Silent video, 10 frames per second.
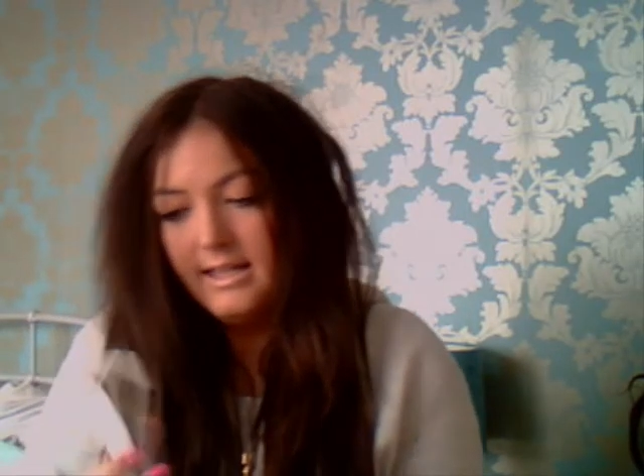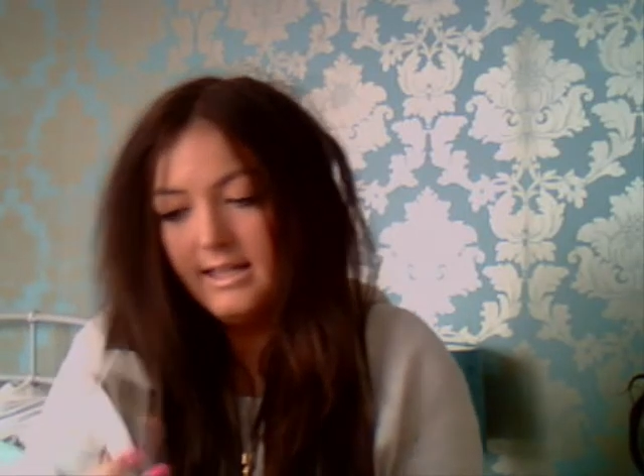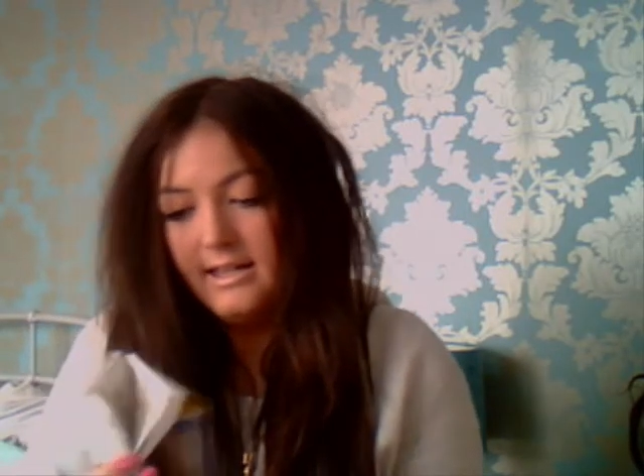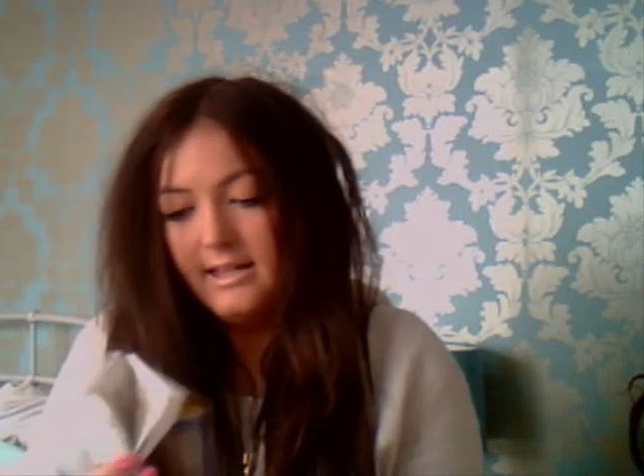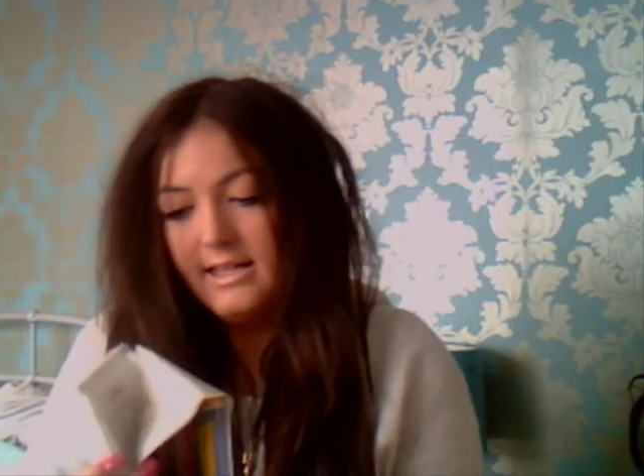
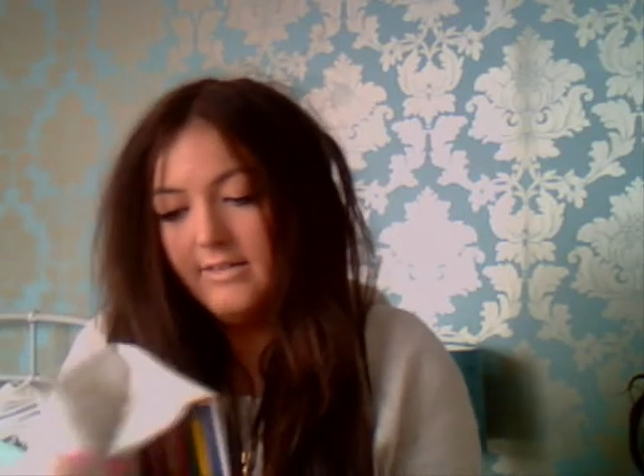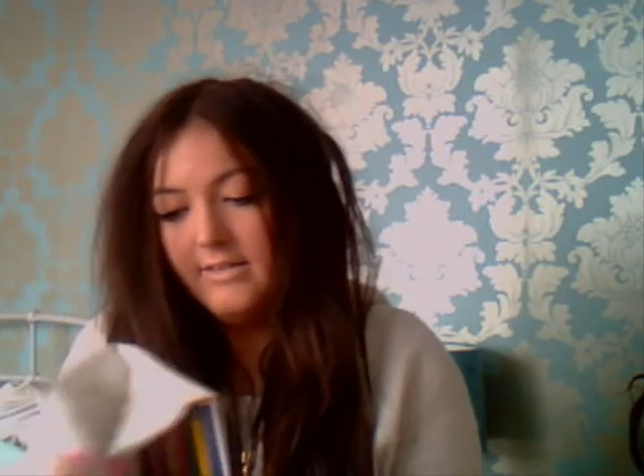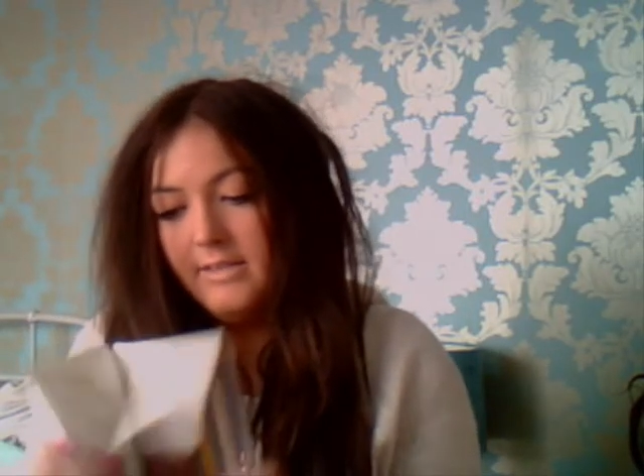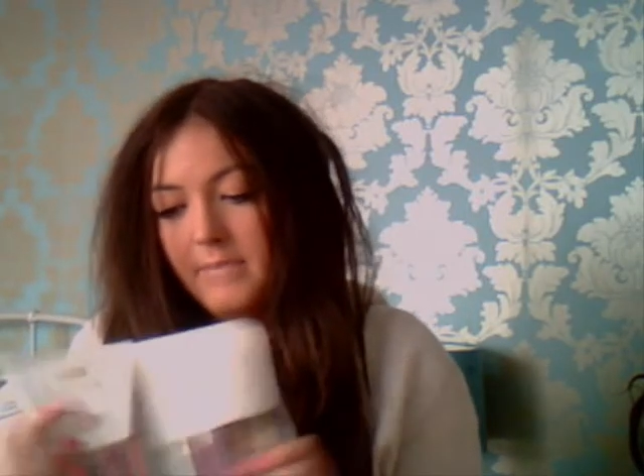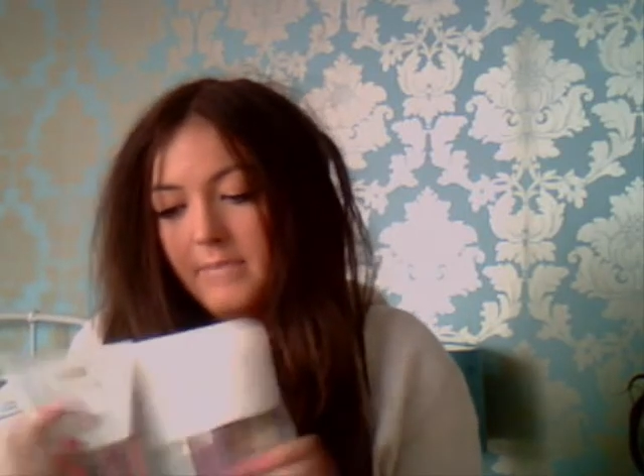carry
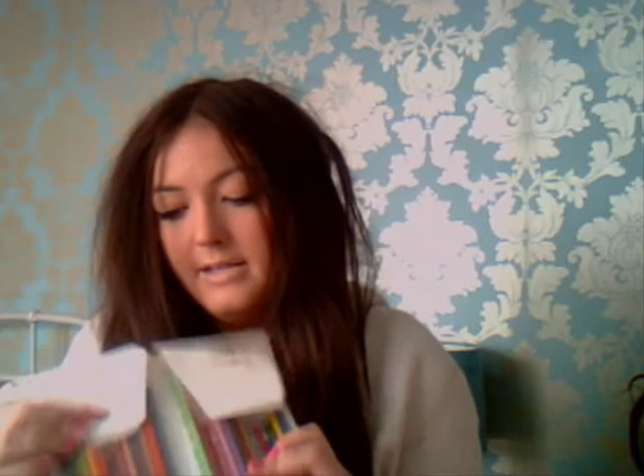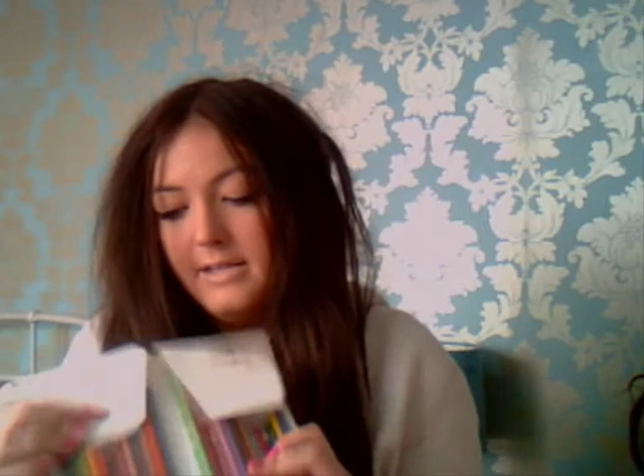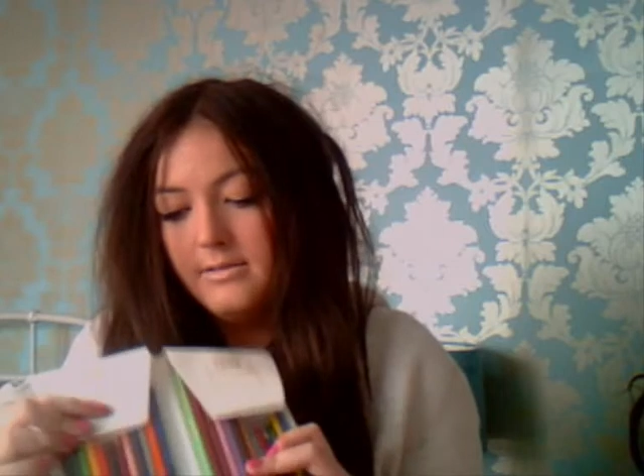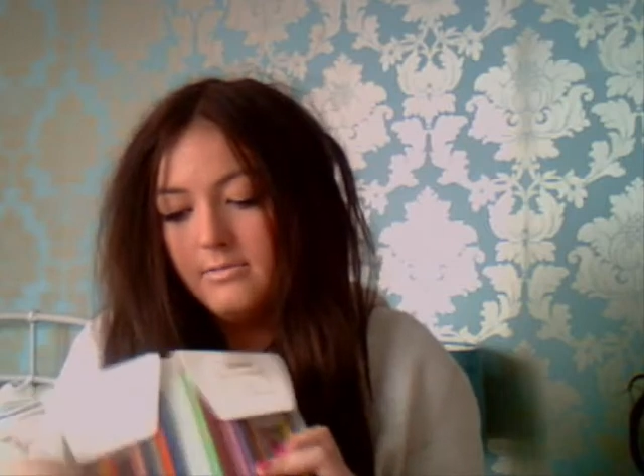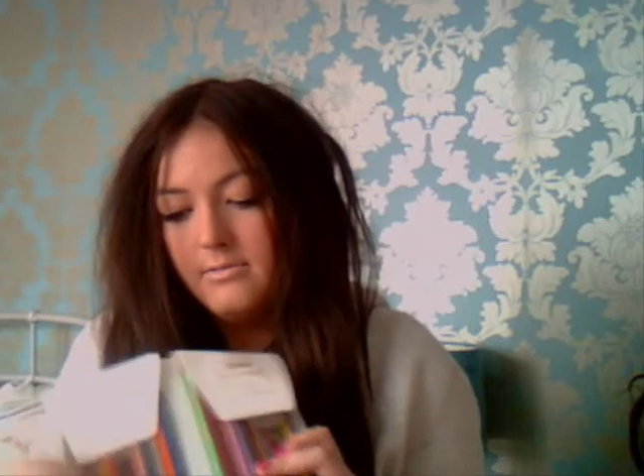
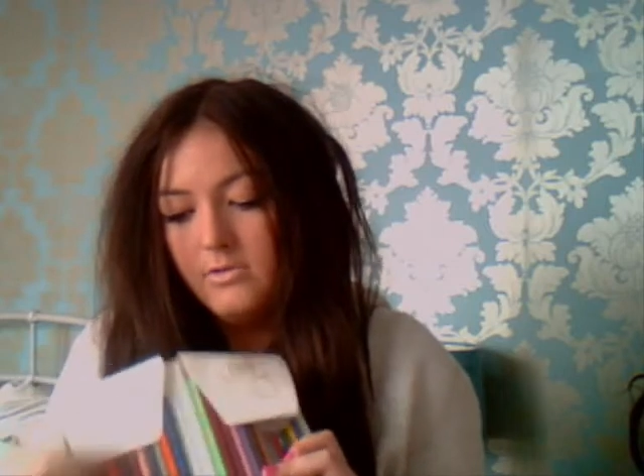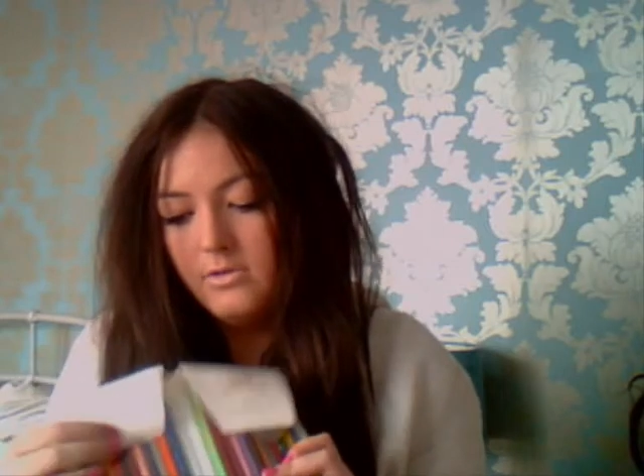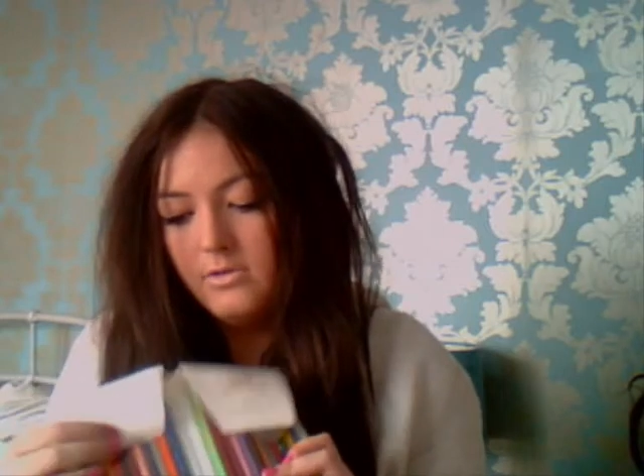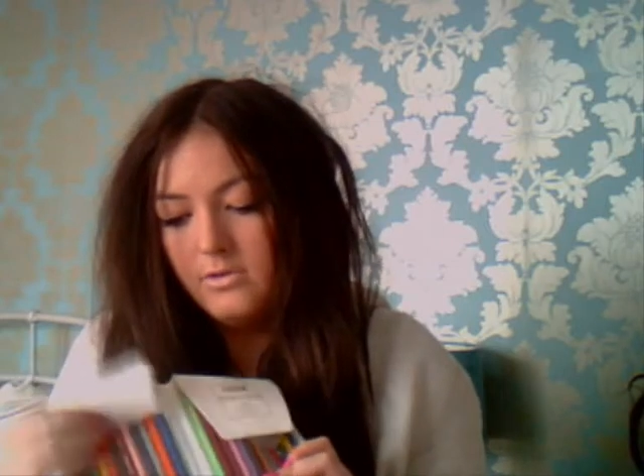pens or